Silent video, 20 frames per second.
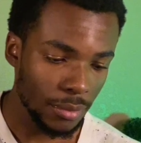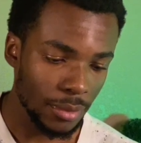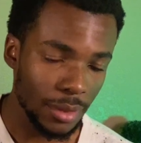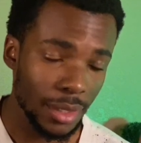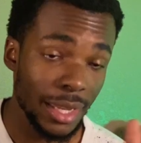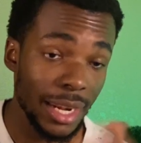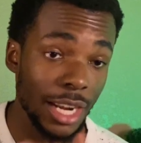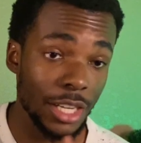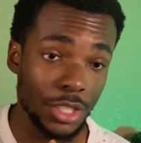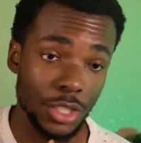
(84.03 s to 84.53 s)

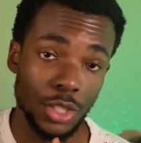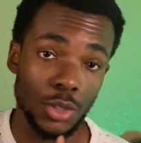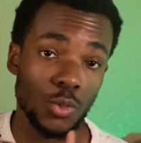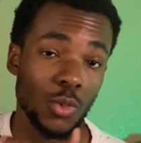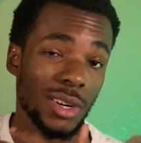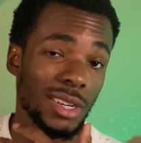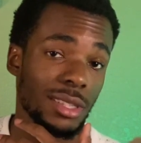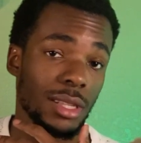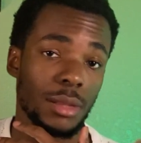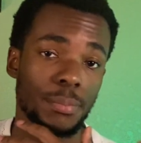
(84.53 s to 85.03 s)
and I just
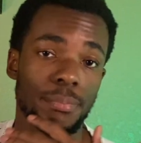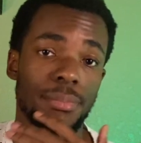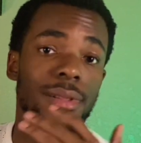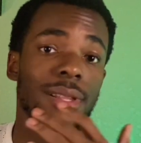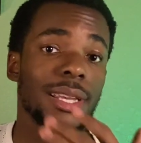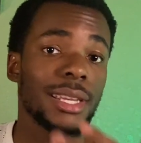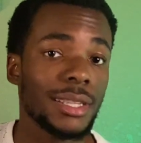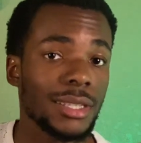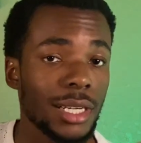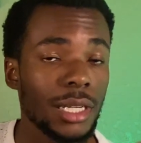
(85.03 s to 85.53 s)
wanted to
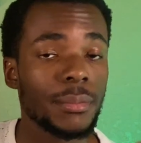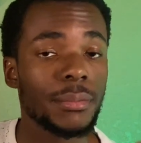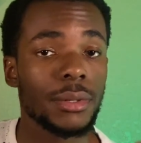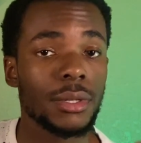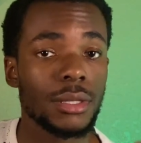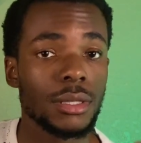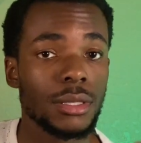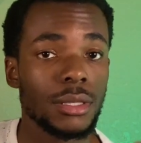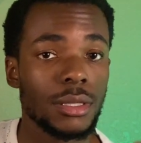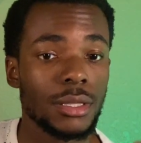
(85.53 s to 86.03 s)
play
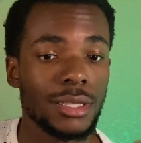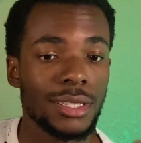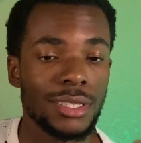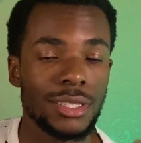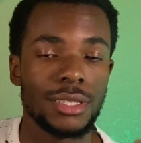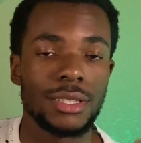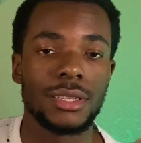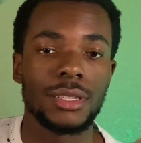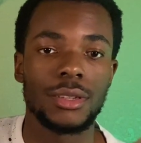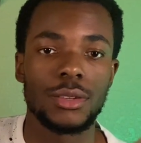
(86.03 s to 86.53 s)
kompa,
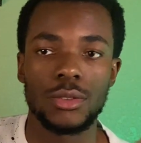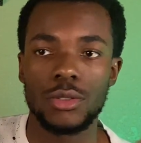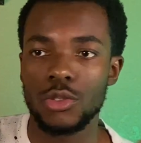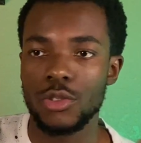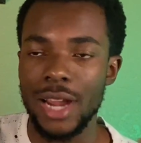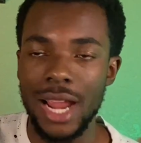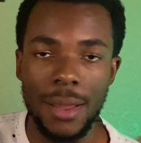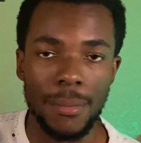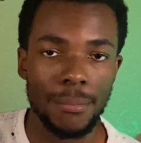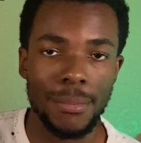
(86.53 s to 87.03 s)

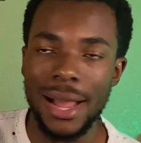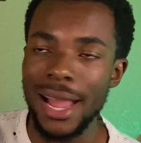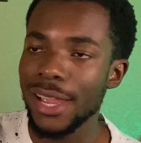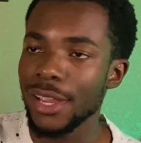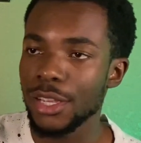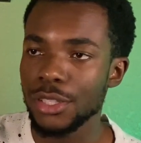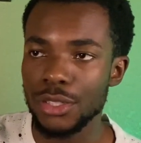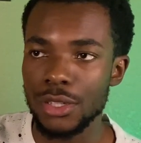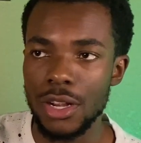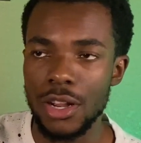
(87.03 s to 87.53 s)
buy a
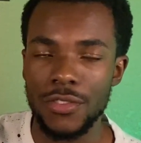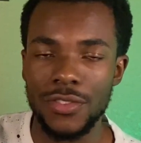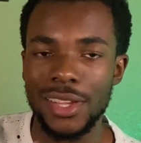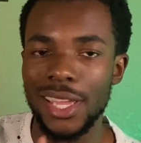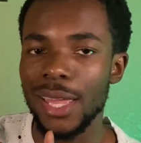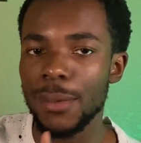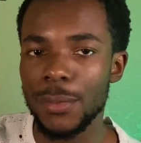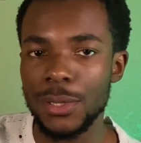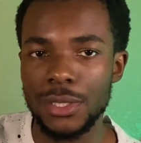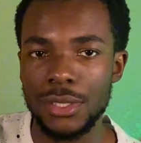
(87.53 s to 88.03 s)
guitar off of
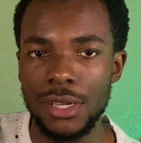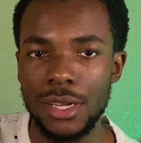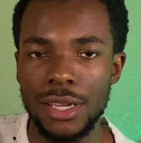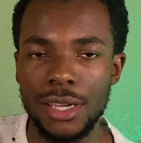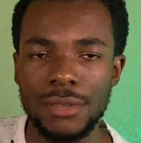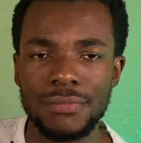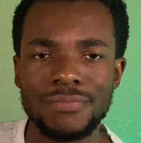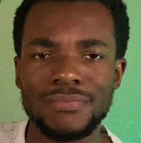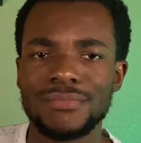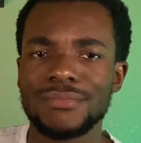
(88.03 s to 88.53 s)

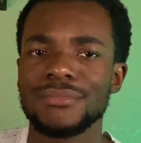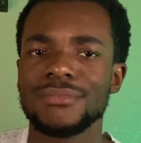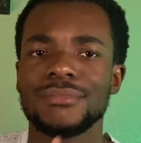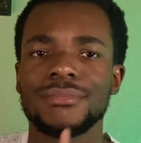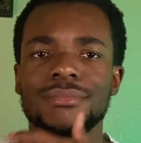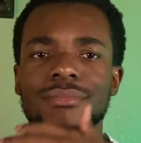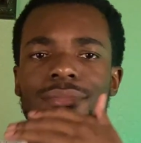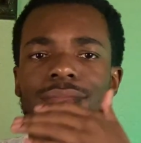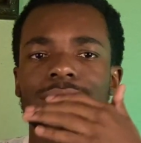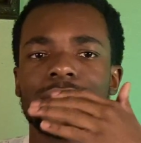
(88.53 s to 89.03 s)
Amazon
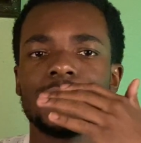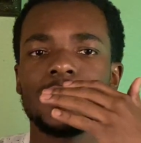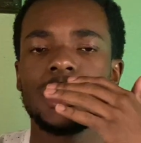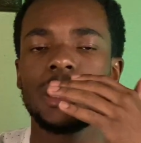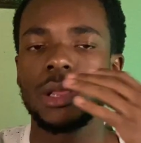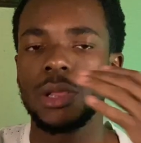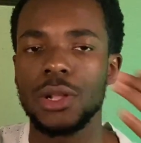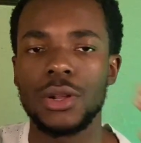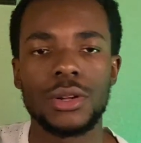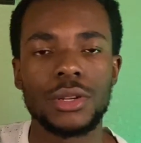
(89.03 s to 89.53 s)

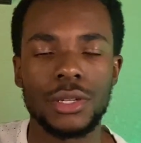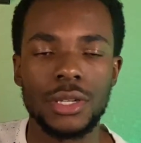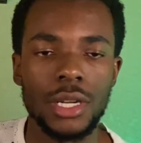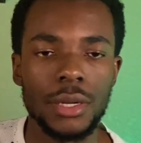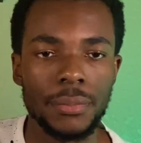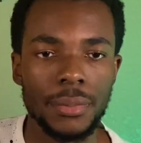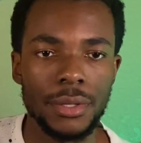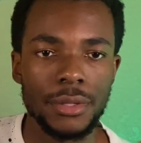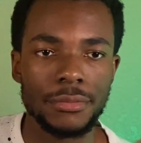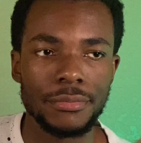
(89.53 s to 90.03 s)
and learn
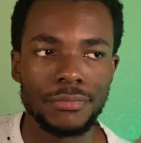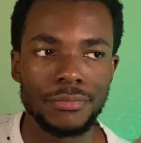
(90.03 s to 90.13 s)
kompa.